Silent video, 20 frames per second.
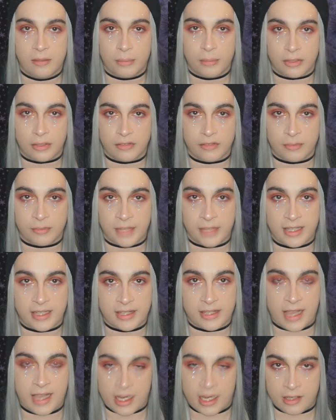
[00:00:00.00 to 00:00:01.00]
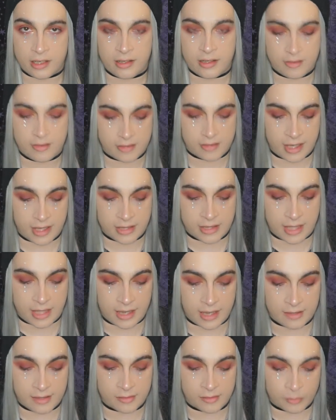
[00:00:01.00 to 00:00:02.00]
book from like the 80s, and
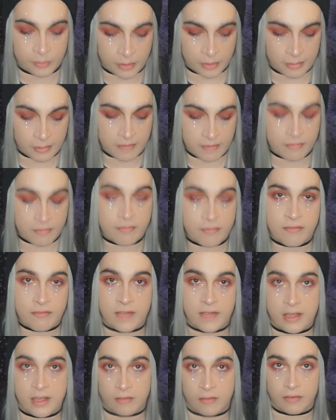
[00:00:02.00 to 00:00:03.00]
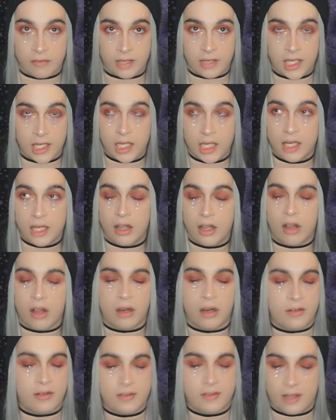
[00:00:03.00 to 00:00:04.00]
that is one of my favorite
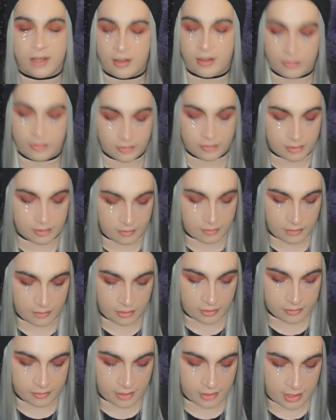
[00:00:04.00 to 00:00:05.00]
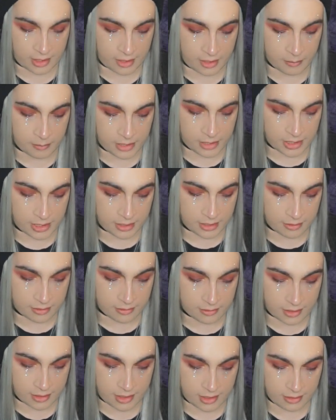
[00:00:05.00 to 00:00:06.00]
art styles of all time. And
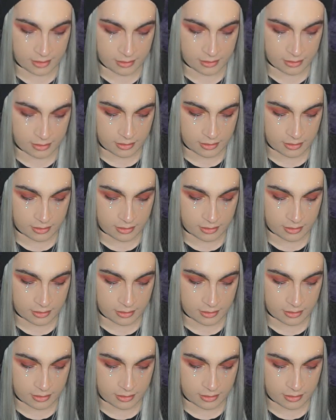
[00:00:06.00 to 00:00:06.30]
like,